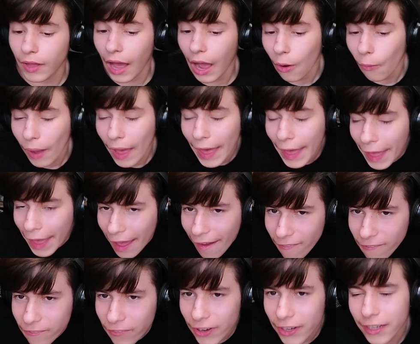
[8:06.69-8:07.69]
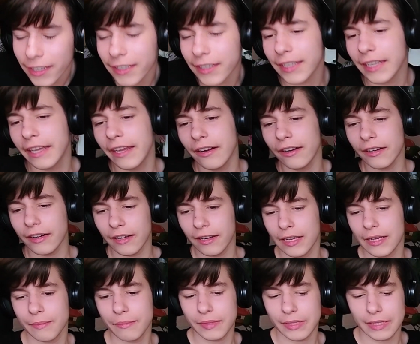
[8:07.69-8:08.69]
However, here
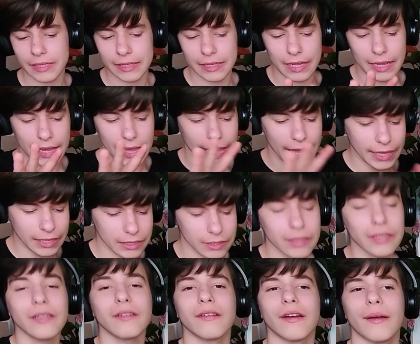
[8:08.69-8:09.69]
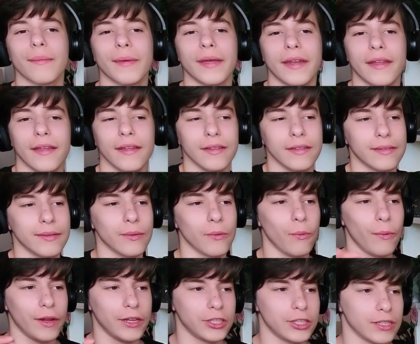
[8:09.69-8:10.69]
comes Instagram in it,
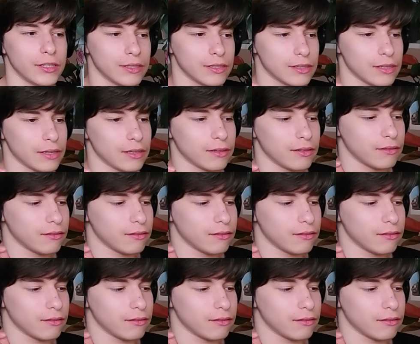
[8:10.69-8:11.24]
which is